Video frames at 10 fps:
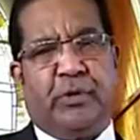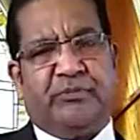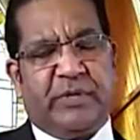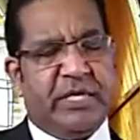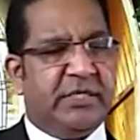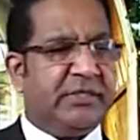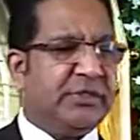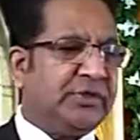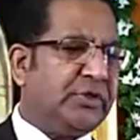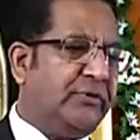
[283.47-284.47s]
of
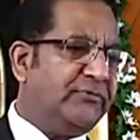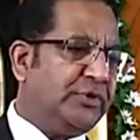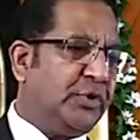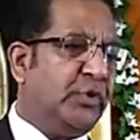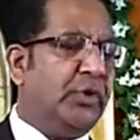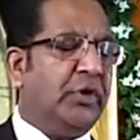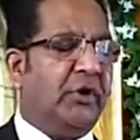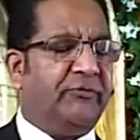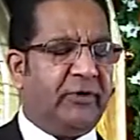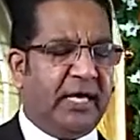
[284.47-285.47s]
peace, of joy,
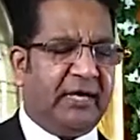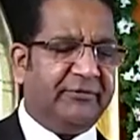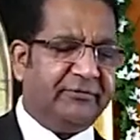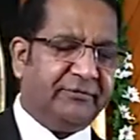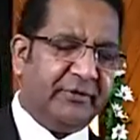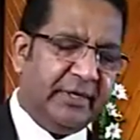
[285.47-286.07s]
of love,